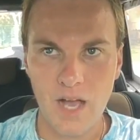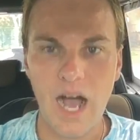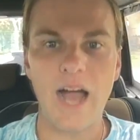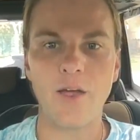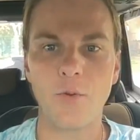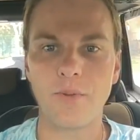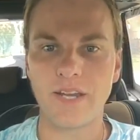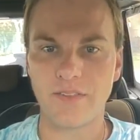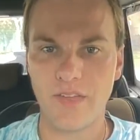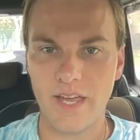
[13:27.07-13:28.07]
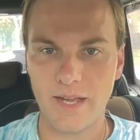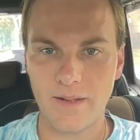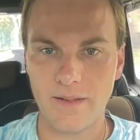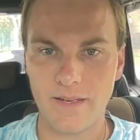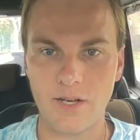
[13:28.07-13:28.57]
eye-opening thing.
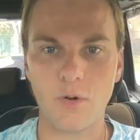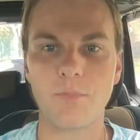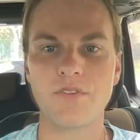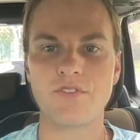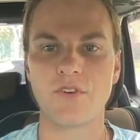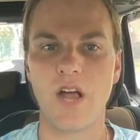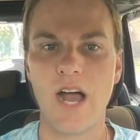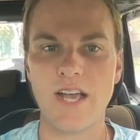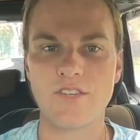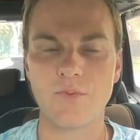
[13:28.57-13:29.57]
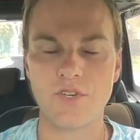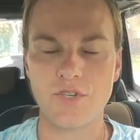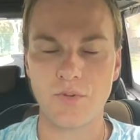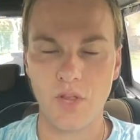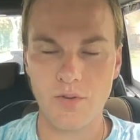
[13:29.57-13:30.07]
It opens your eyes once
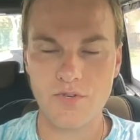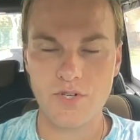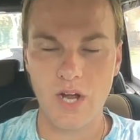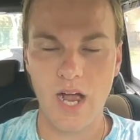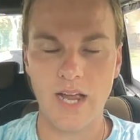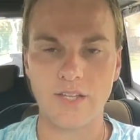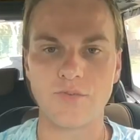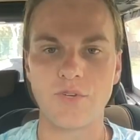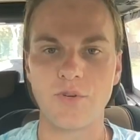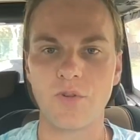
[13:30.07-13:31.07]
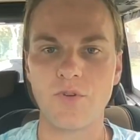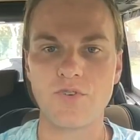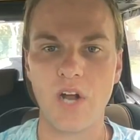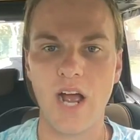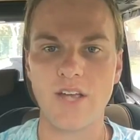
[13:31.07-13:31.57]
you close your eyes. When you close
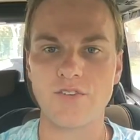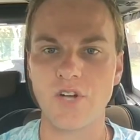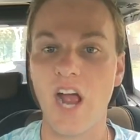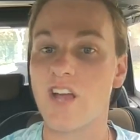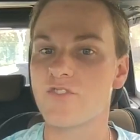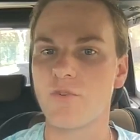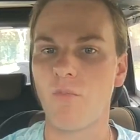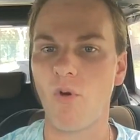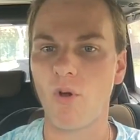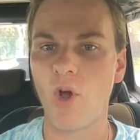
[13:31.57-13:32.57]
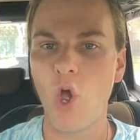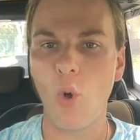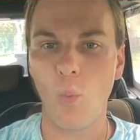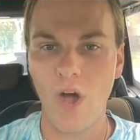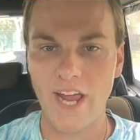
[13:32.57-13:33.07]
your eyes are more
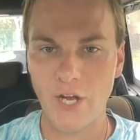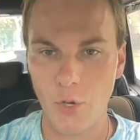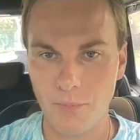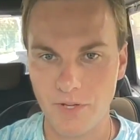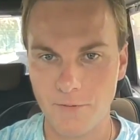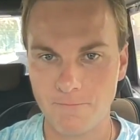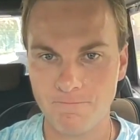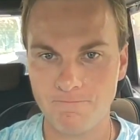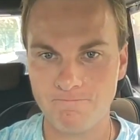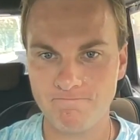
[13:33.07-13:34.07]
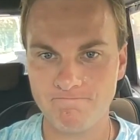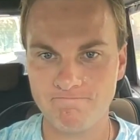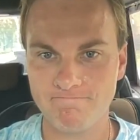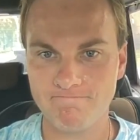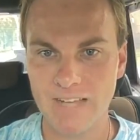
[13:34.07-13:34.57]
wide open.
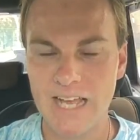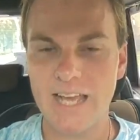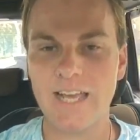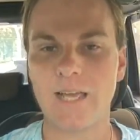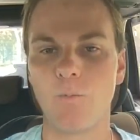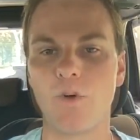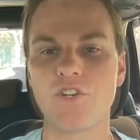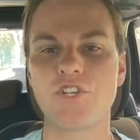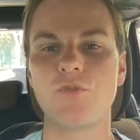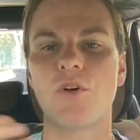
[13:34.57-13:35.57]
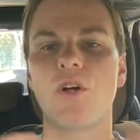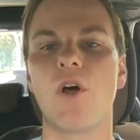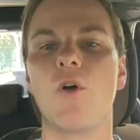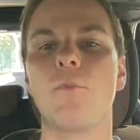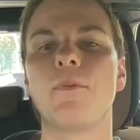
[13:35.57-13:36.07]
And once you are
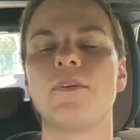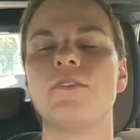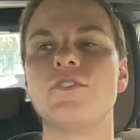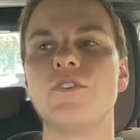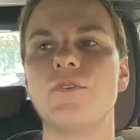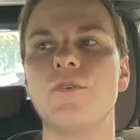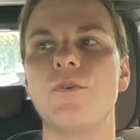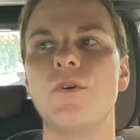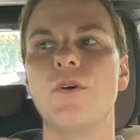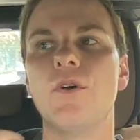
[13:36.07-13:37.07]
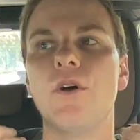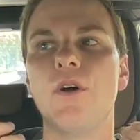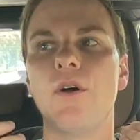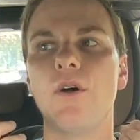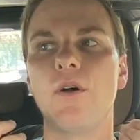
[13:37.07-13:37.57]
open to
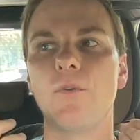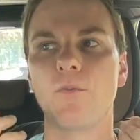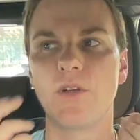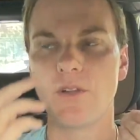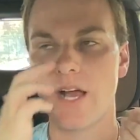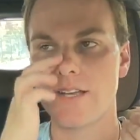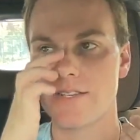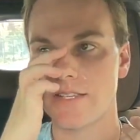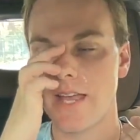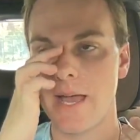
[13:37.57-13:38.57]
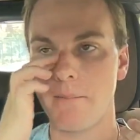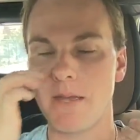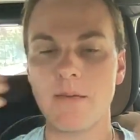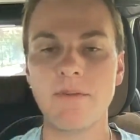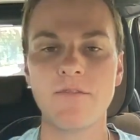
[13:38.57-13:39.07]
realizing that
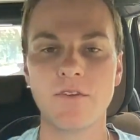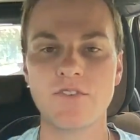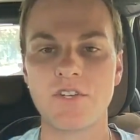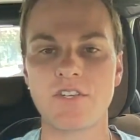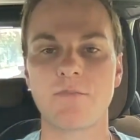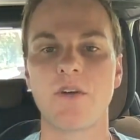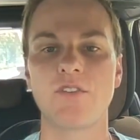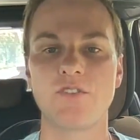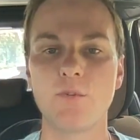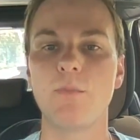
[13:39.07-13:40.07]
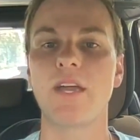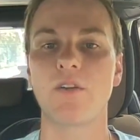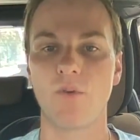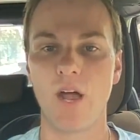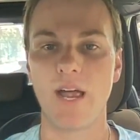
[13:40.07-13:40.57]
maybe for 6 months you may
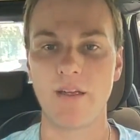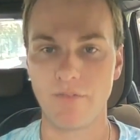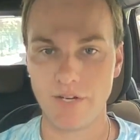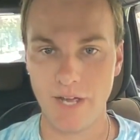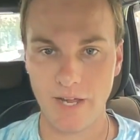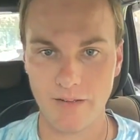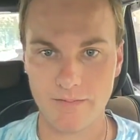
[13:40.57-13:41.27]
cry every day,